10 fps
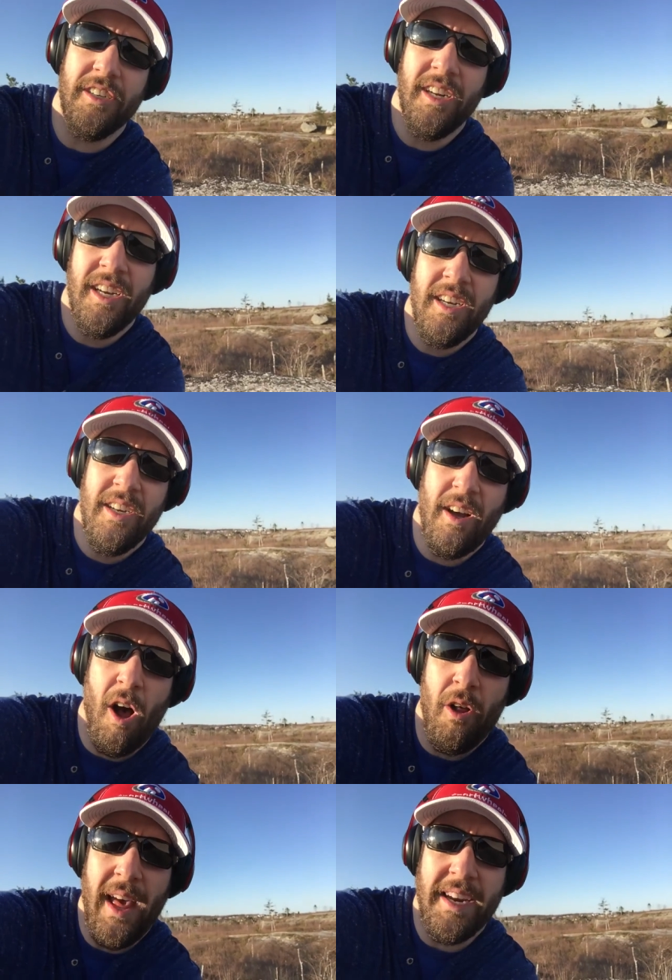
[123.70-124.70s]
and
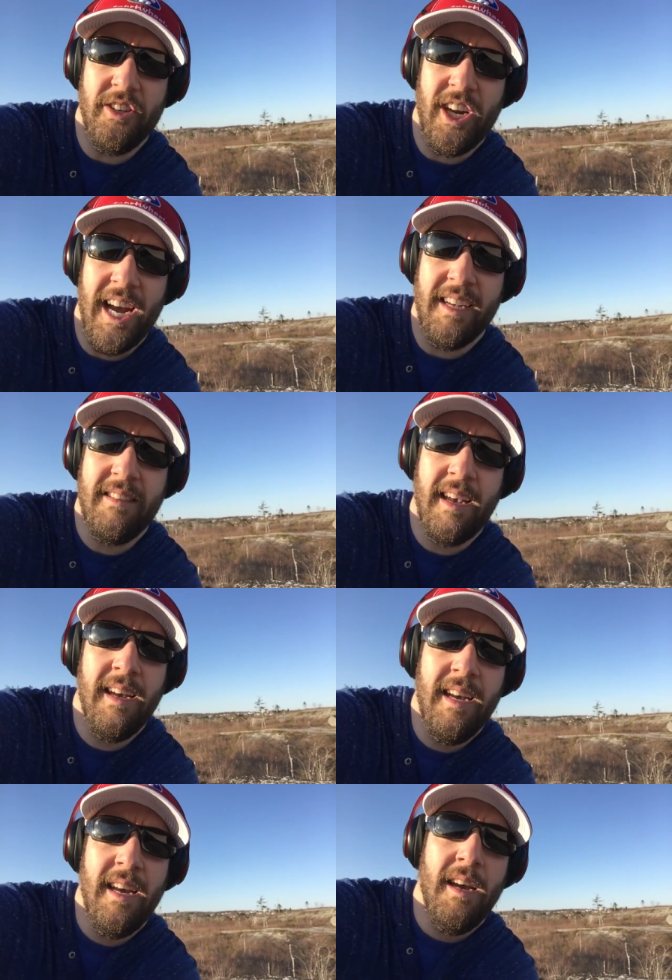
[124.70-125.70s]
all that jazz,
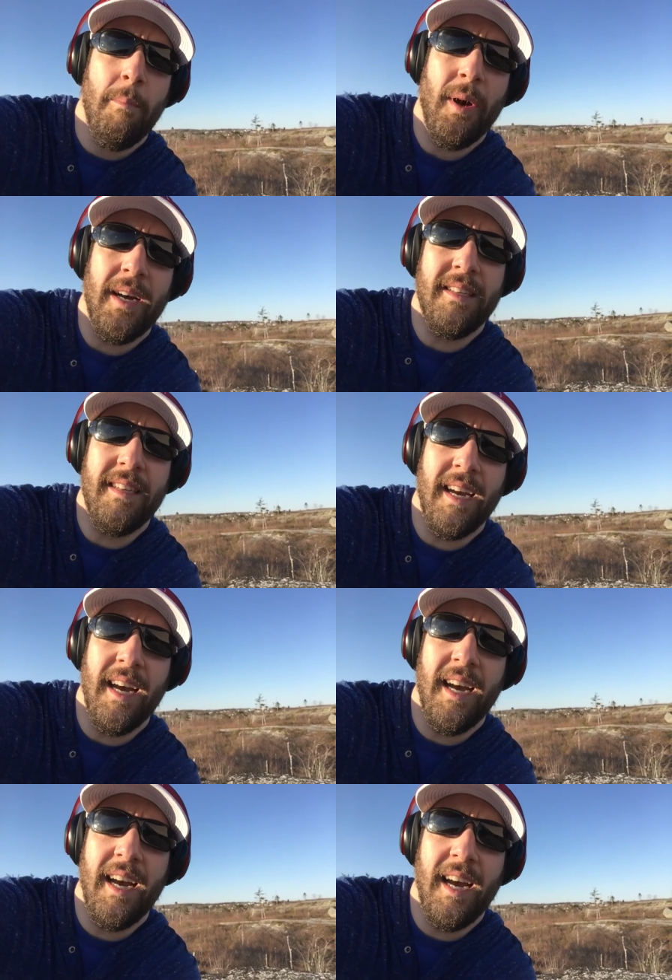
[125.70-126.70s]
but
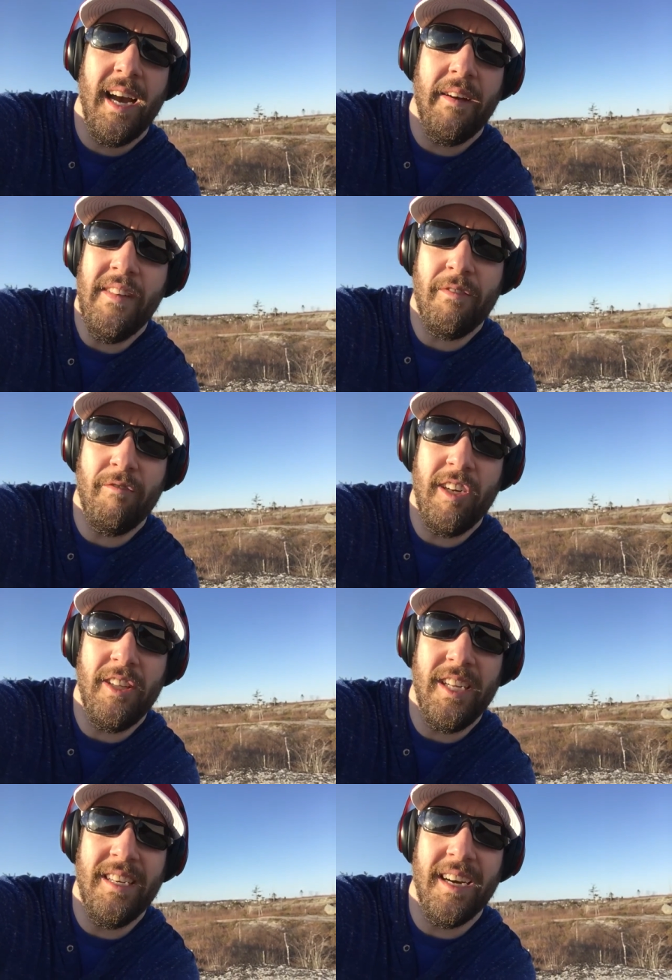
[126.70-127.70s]
I've never
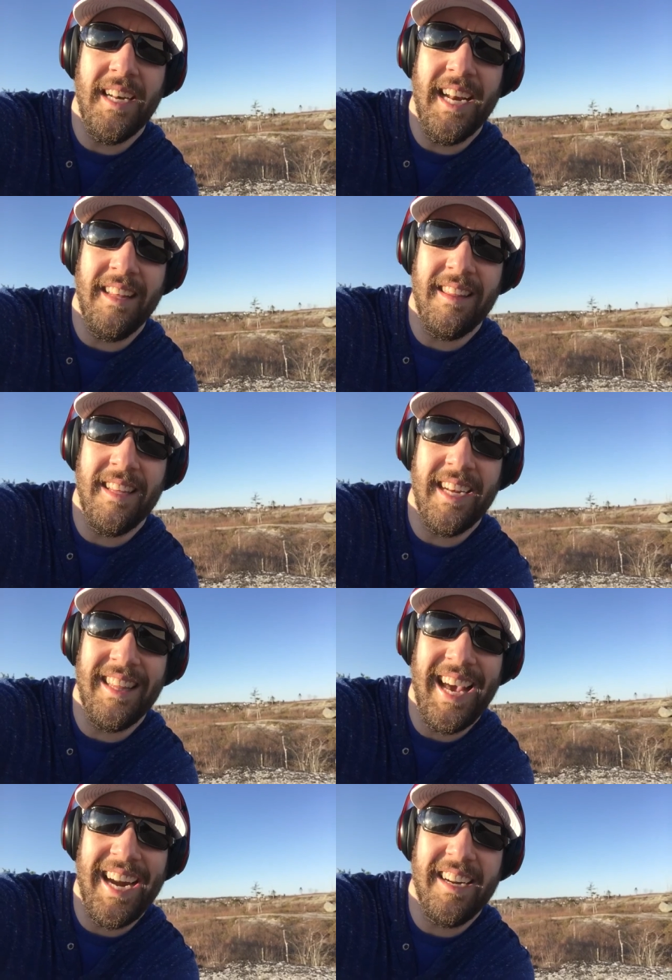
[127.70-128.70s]
really done anything
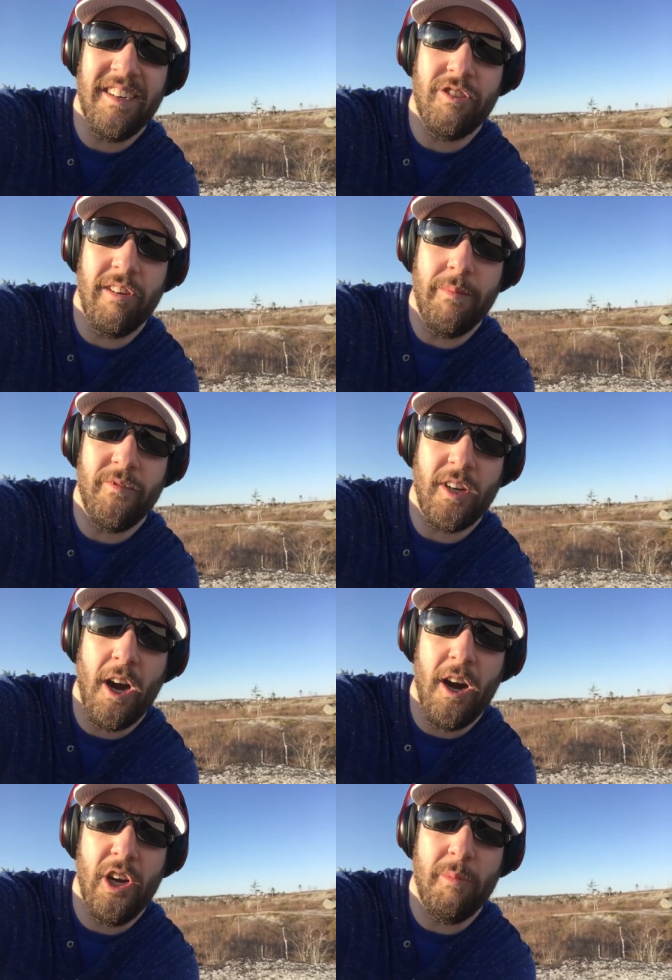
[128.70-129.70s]
that extreme for
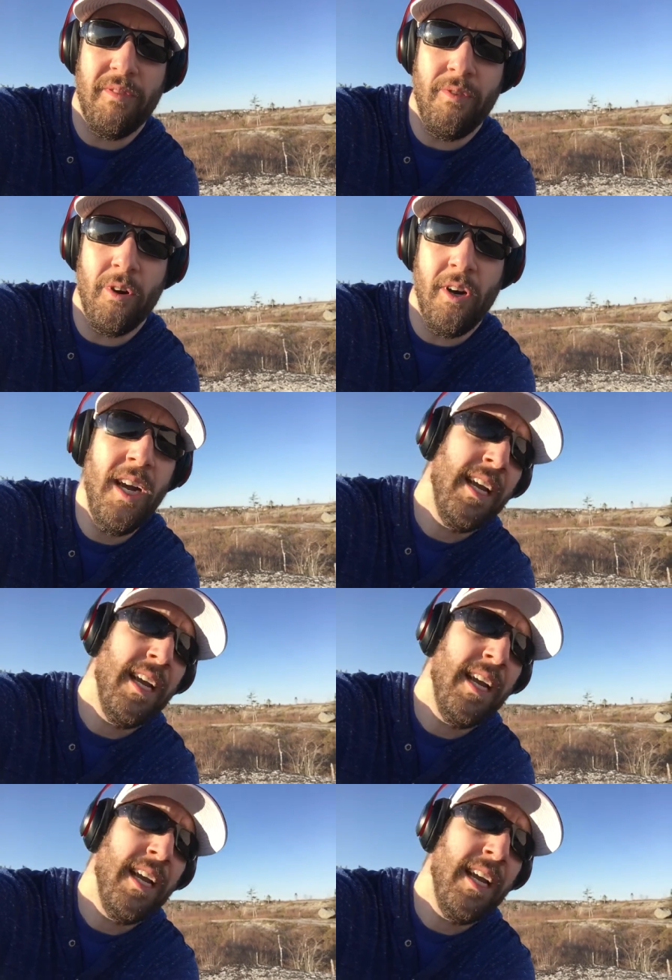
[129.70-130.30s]
cardio before,